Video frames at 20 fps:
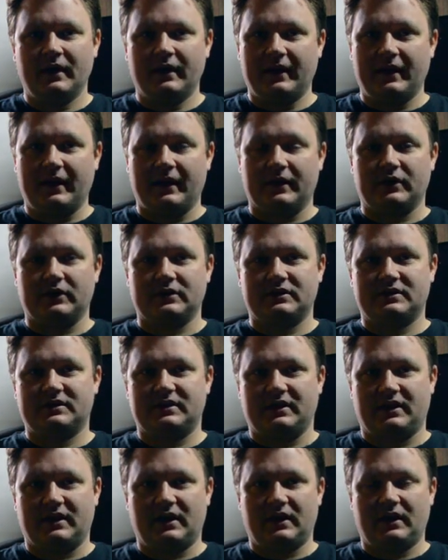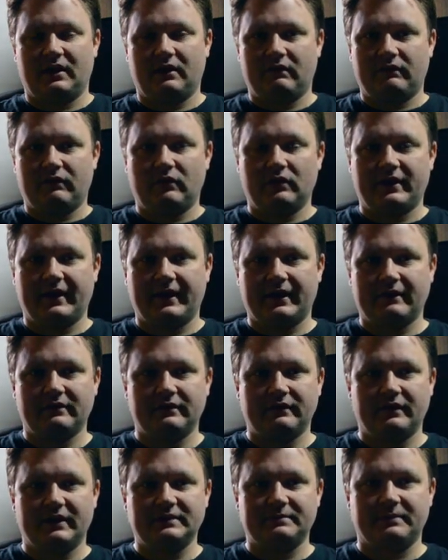yeah, got uh, a full keg of
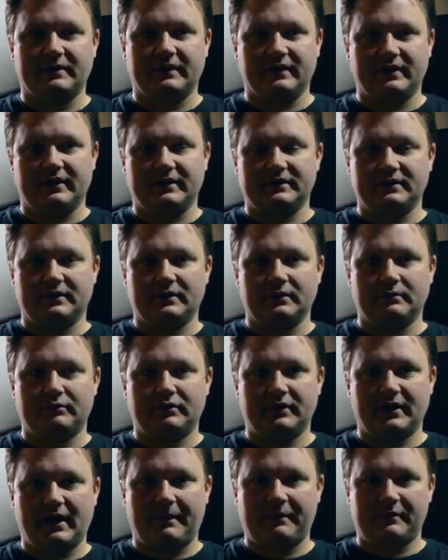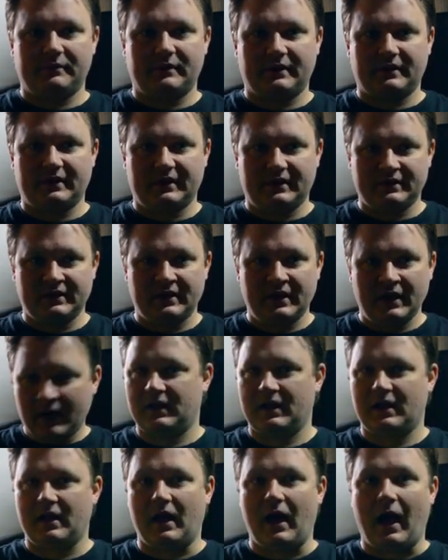the Weiss beer there, so pretty happy about that.
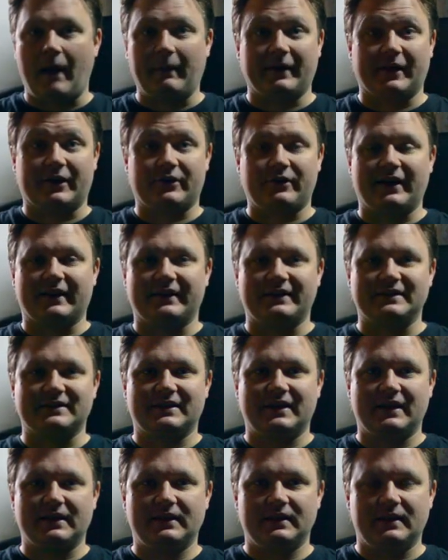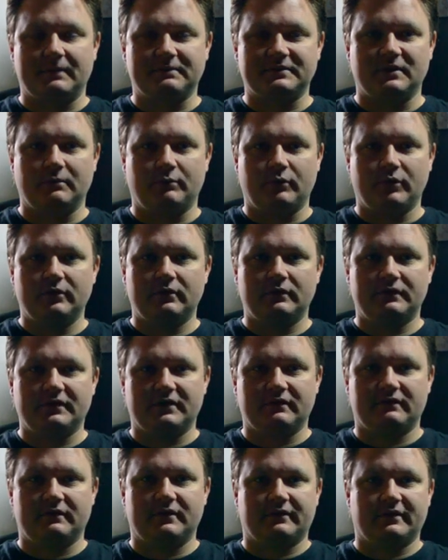I'm going to crank this kettle up to the boil for
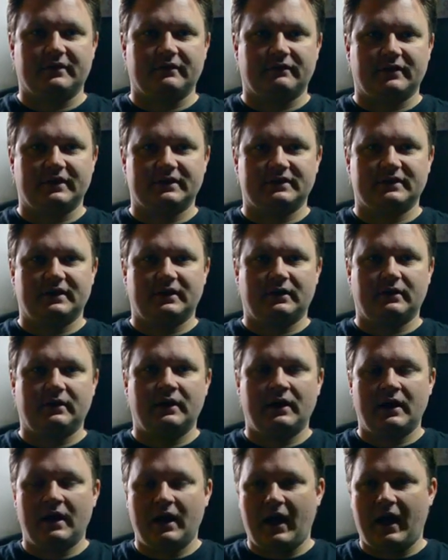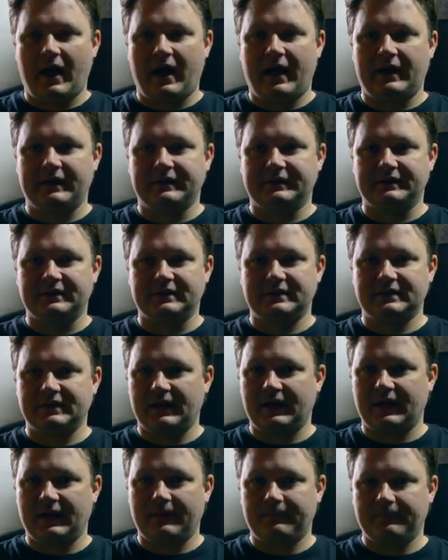the Florida Weisse now and
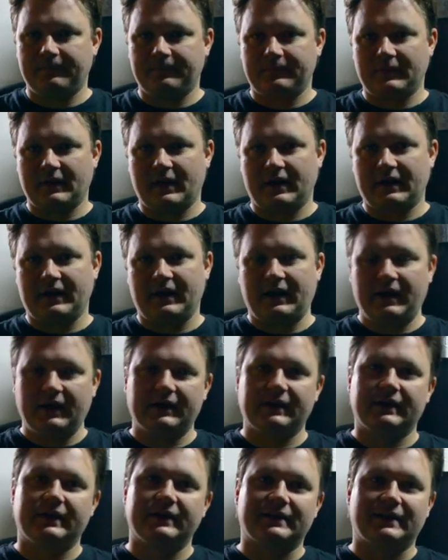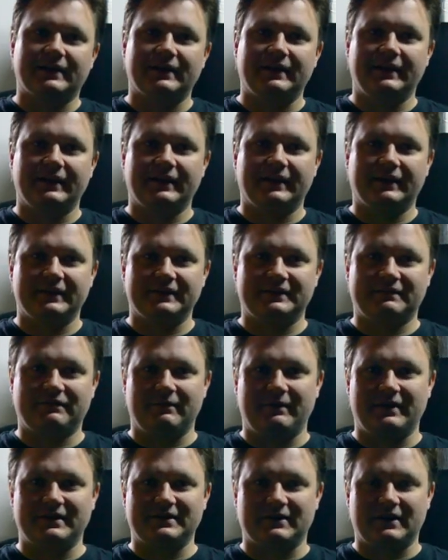um, yeah, get cleaning this
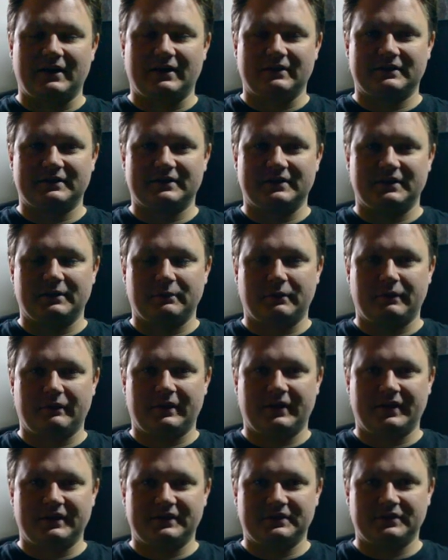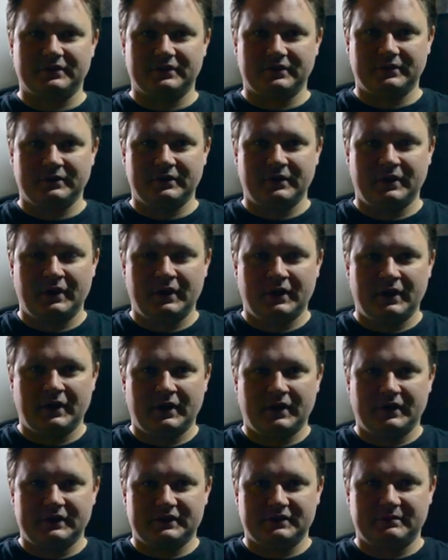fermenter out so that we're ready to
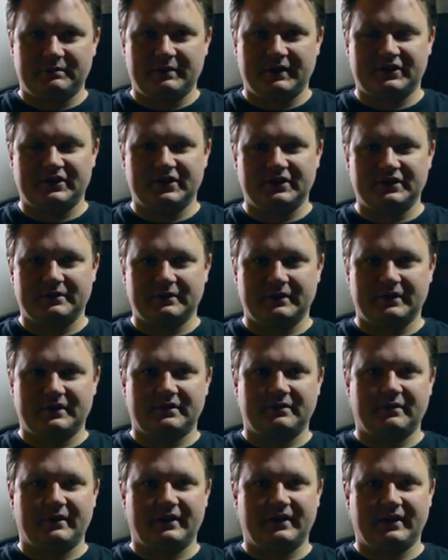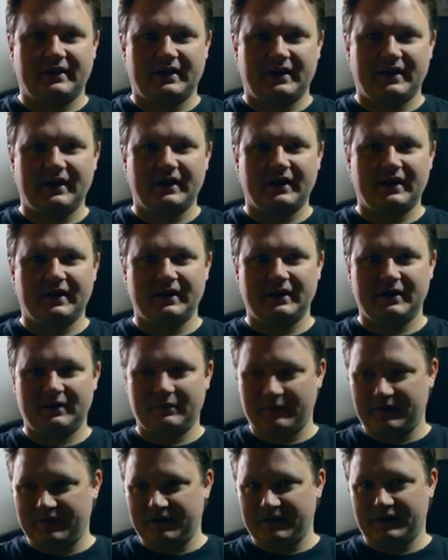to pitch into it when uh,
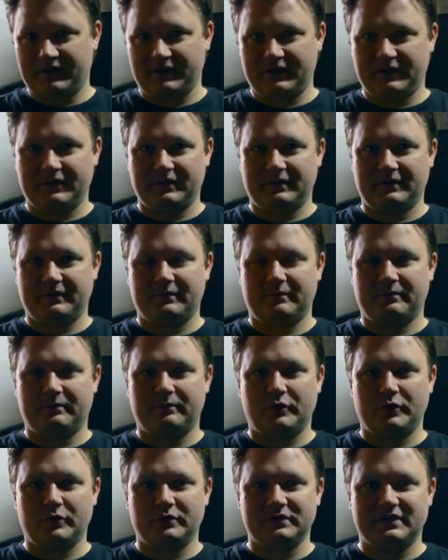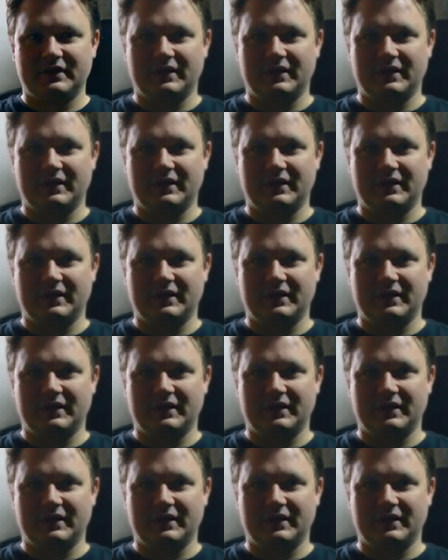when the boil's